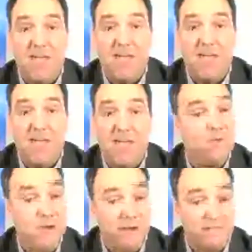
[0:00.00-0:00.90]
In the
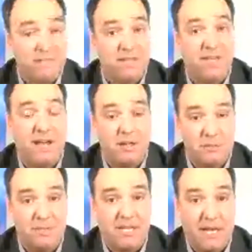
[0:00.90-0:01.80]
U.S., the
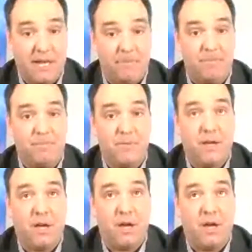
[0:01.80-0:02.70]
announcement came
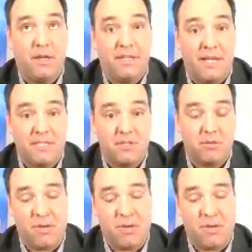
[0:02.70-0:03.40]
yesterday.